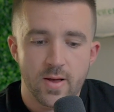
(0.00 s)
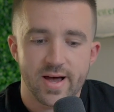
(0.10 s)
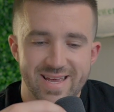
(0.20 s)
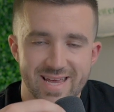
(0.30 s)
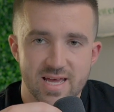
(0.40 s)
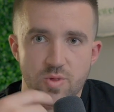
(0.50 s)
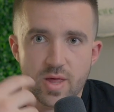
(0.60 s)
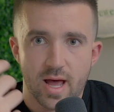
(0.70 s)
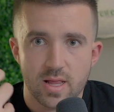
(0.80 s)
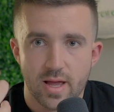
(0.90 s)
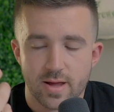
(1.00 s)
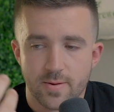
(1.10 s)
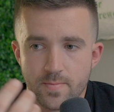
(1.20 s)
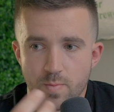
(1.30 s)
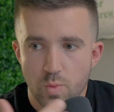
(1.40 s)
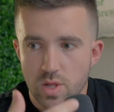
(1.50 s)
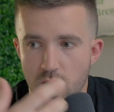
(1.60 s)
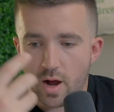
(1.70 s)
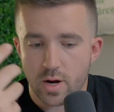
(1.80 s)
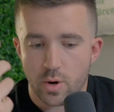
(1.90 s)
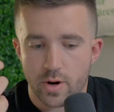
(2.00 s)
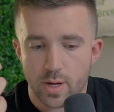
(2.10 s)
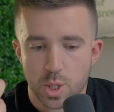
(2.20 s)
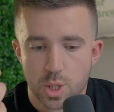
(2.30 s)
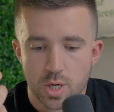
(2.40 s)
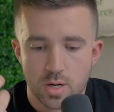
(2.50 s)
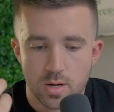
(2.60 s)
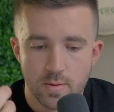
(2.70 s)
Again, that like lager-ish